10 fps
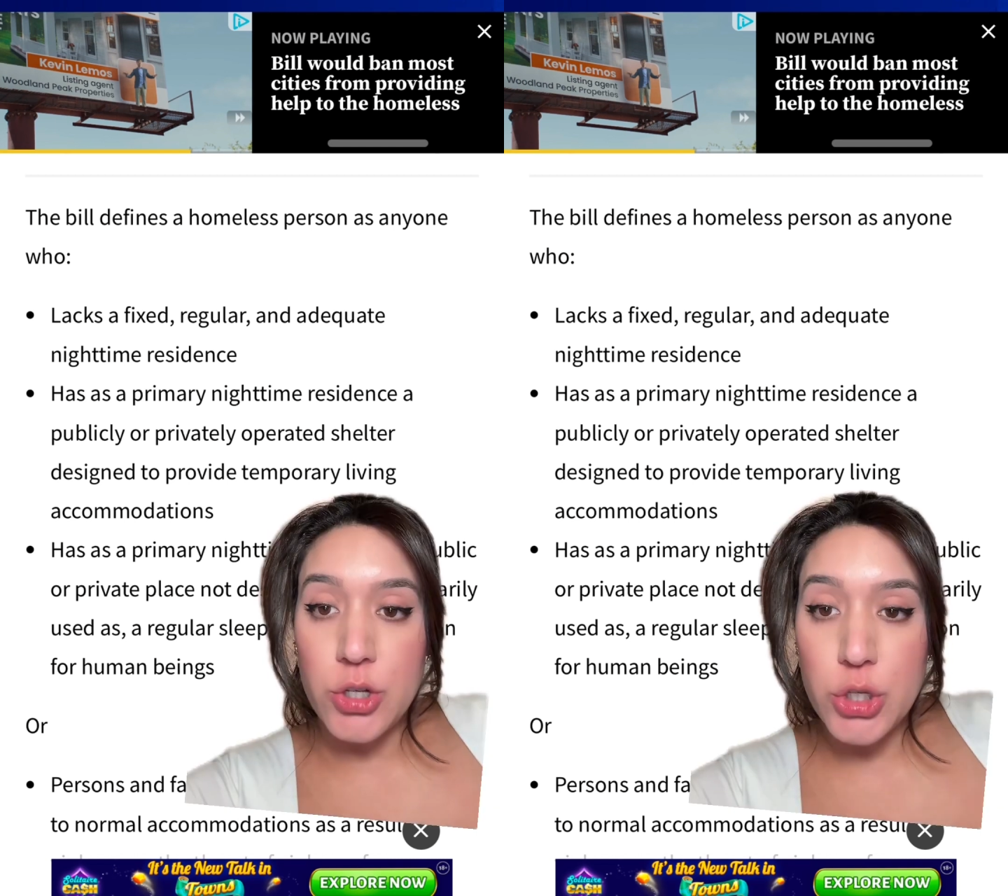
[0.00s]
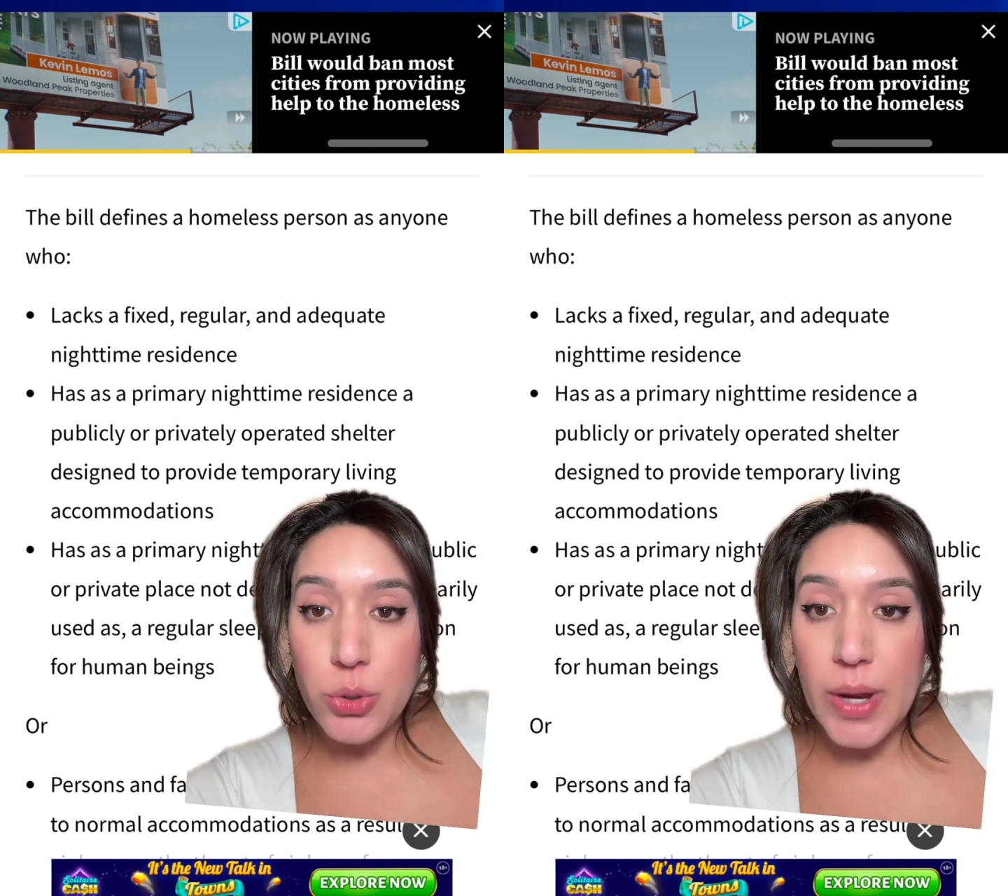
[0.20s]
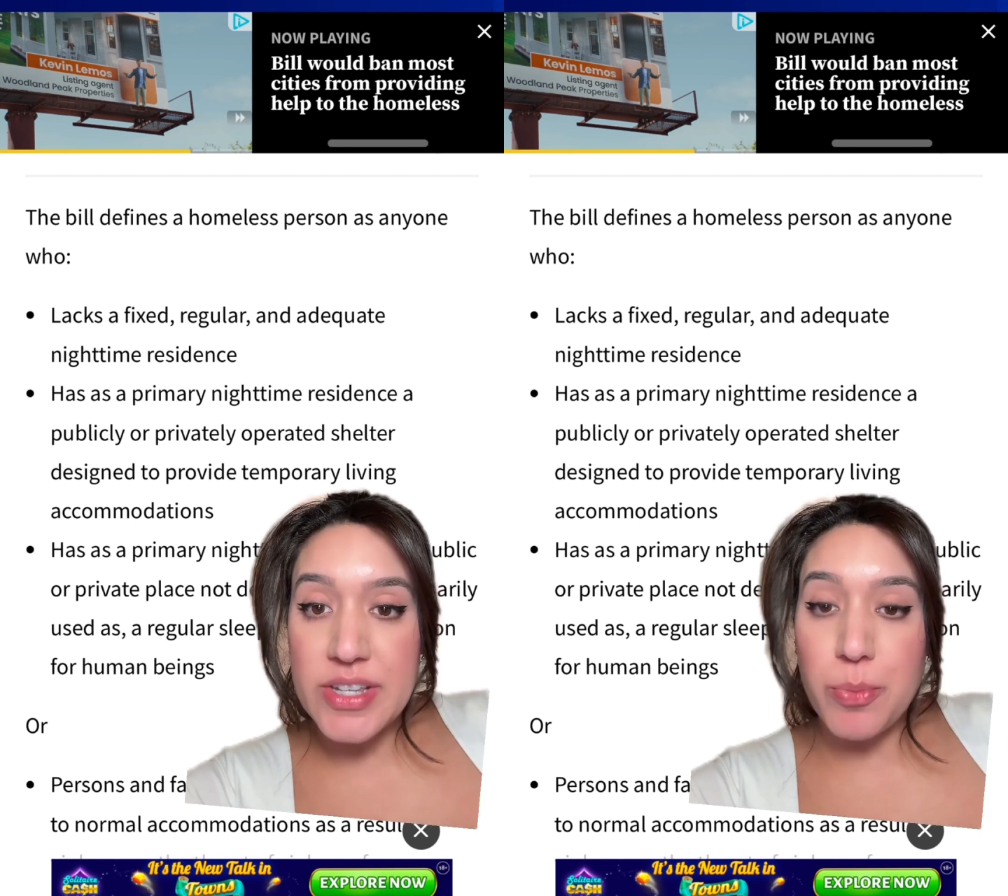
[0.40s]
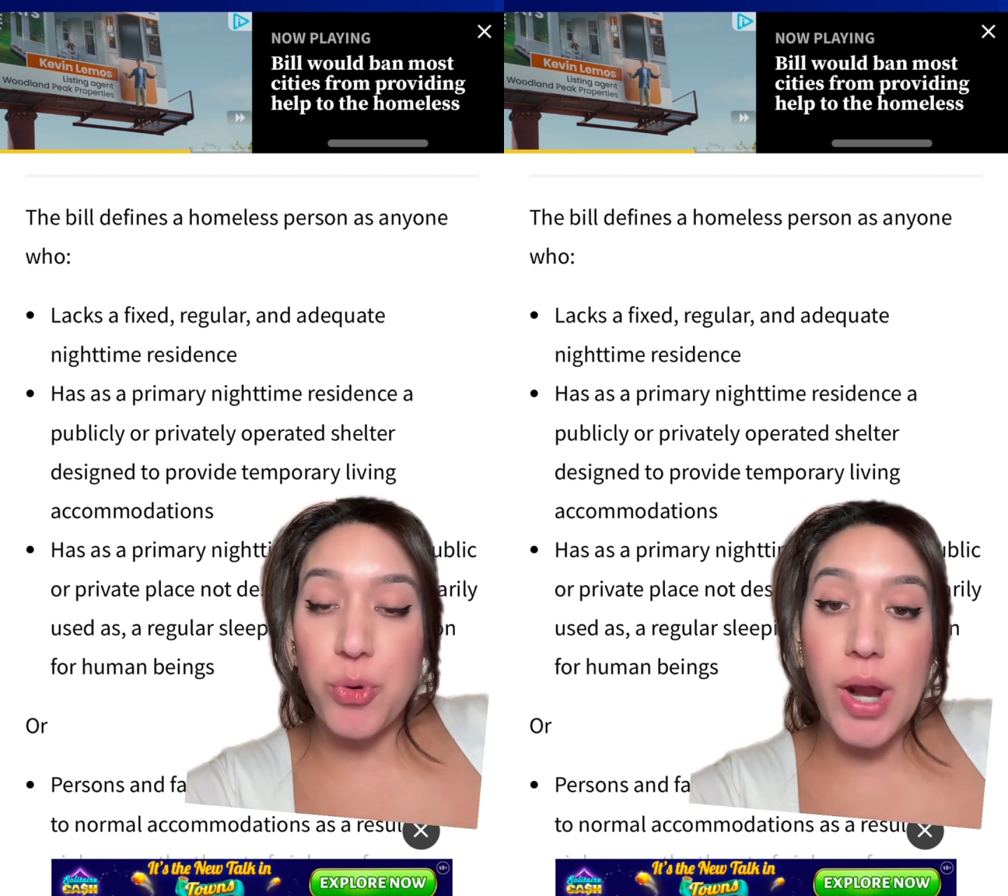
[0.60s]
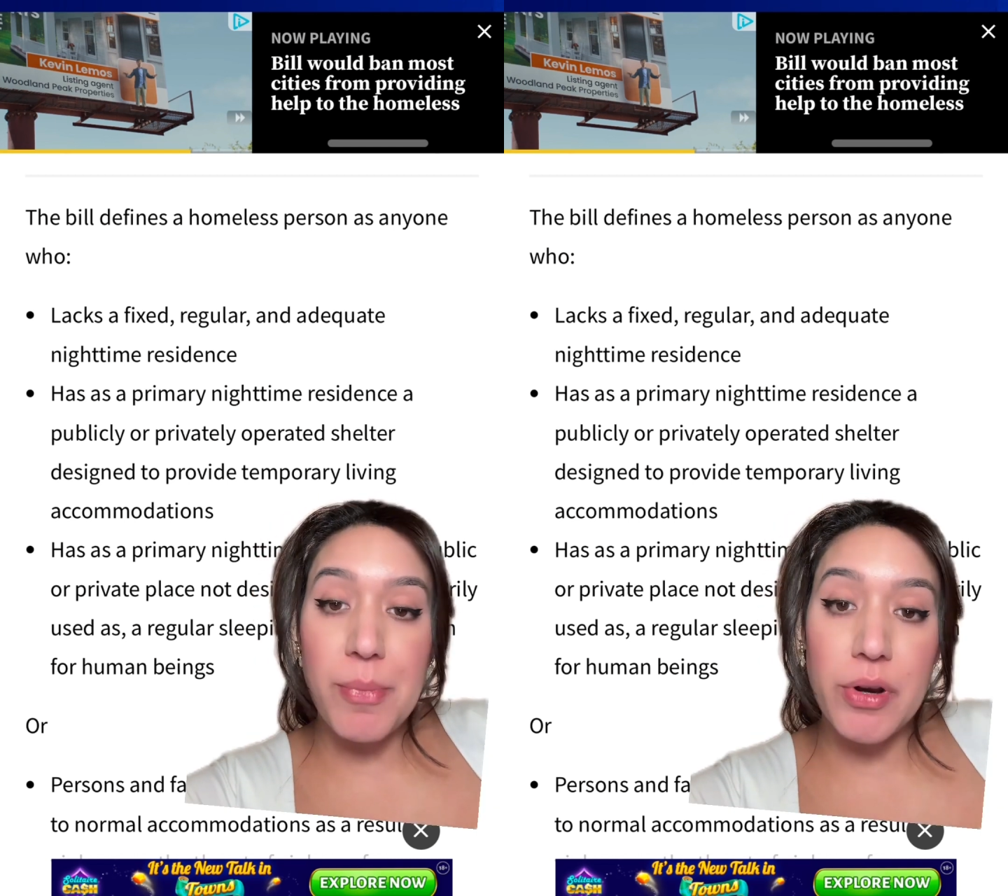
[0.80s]
2, has a
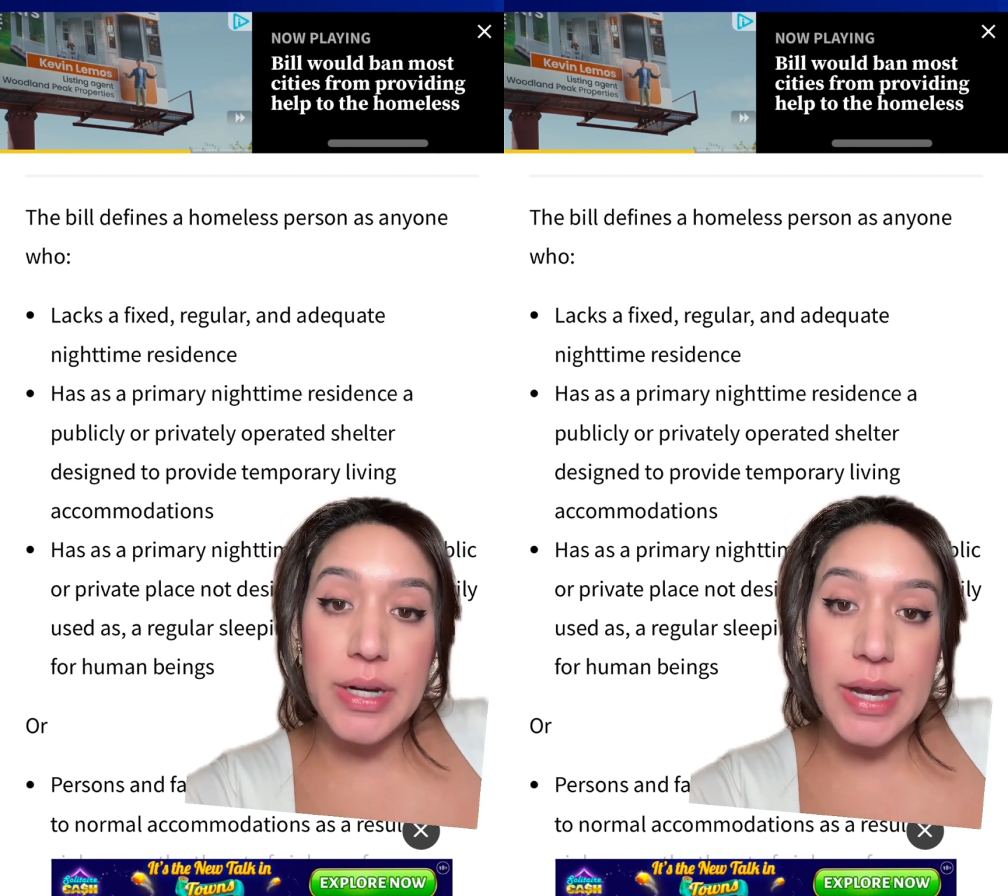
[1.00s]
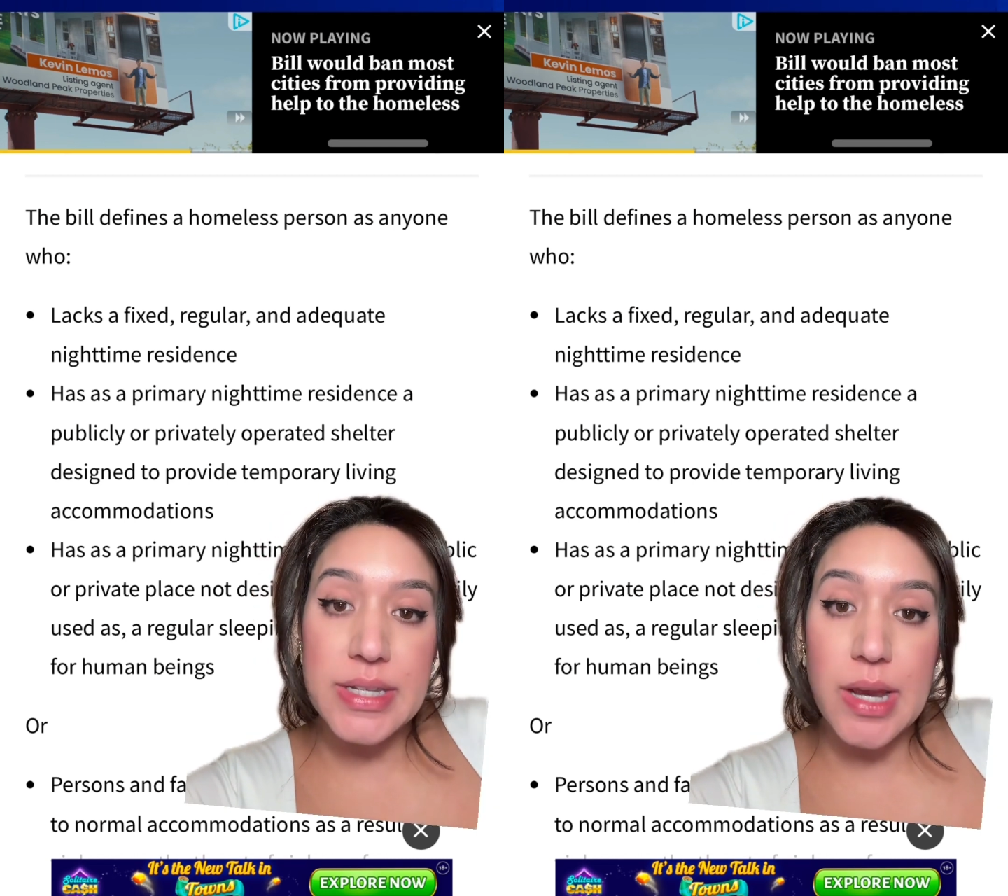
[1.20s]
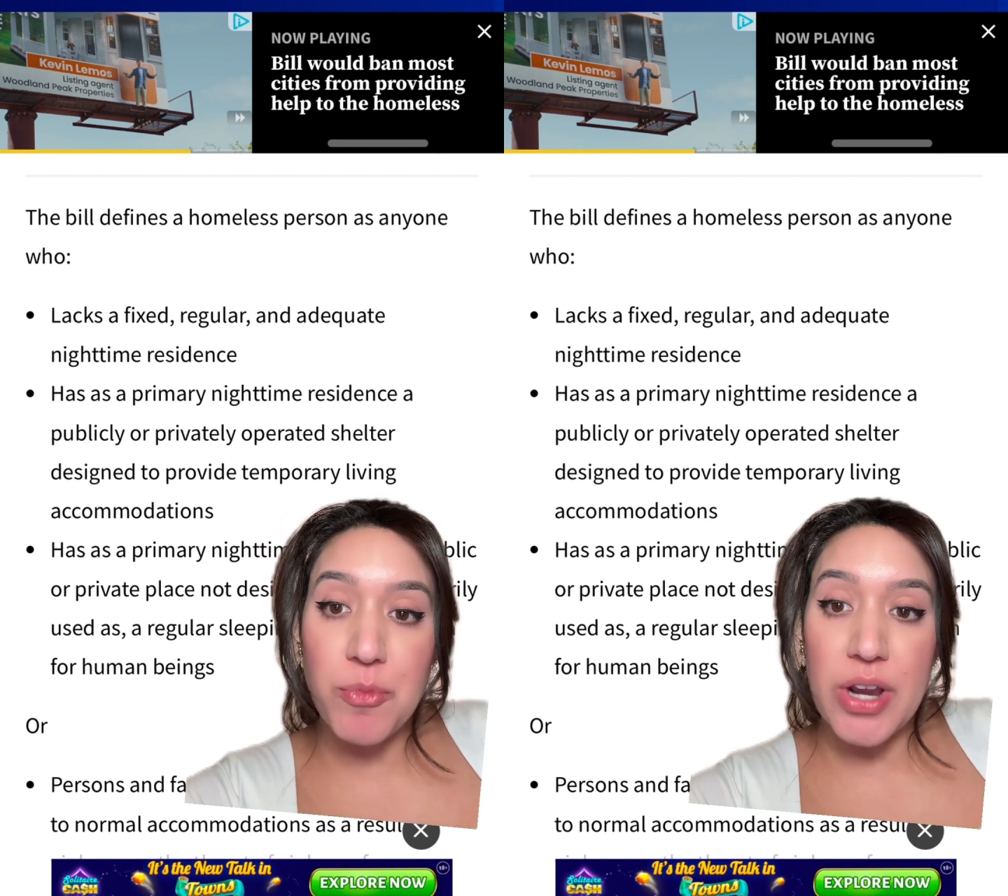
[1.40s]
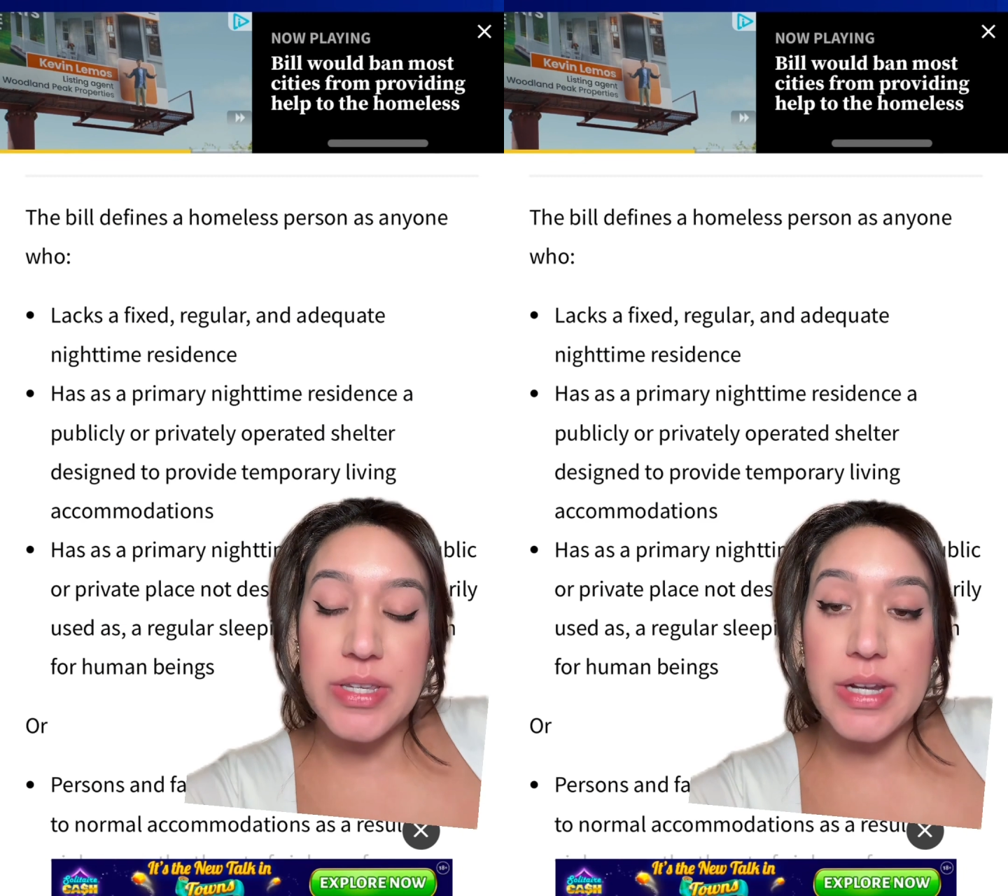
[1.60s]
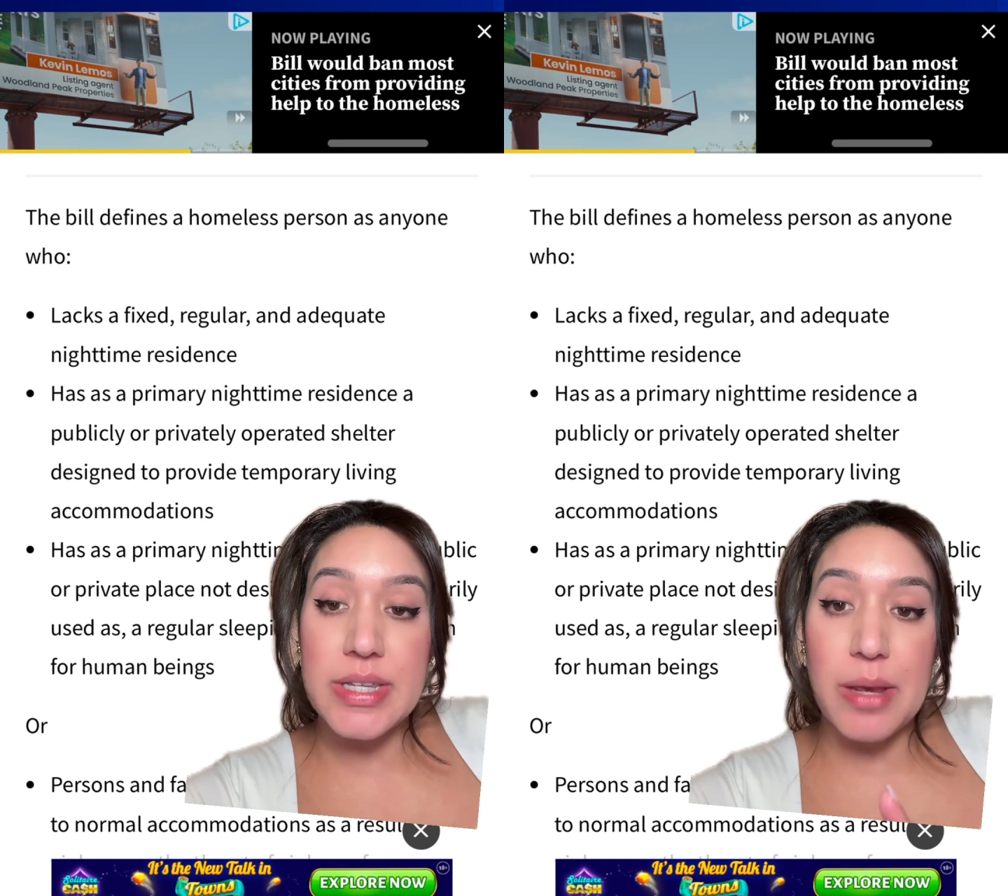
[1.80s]
primary nighttime residence,